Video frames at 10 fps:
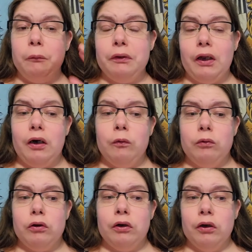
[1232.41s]
I was
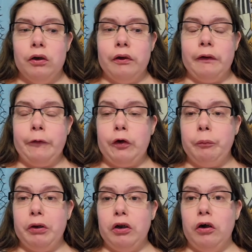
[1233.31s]
out a
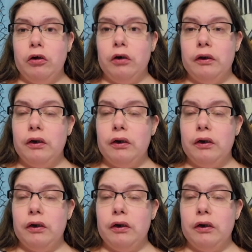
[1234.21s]
little bit longer